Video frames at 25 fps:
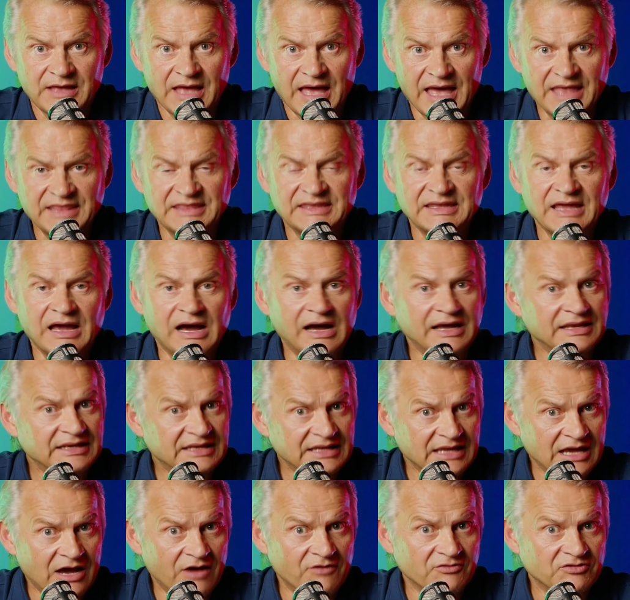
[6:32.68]
And the
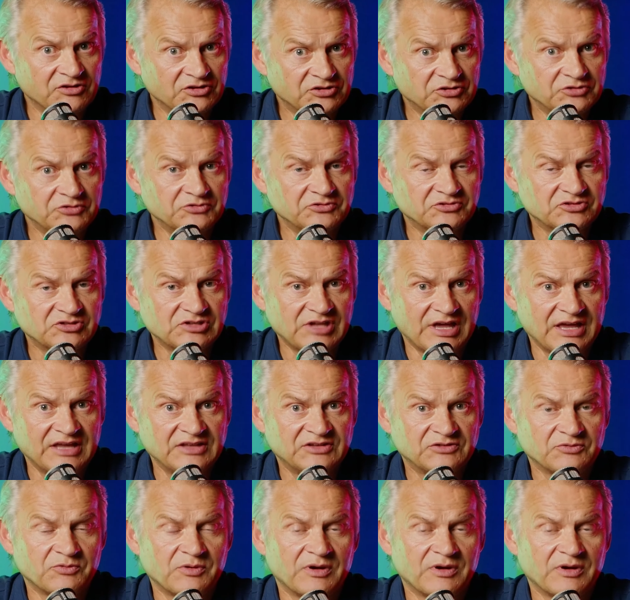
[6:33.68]
idea of the two states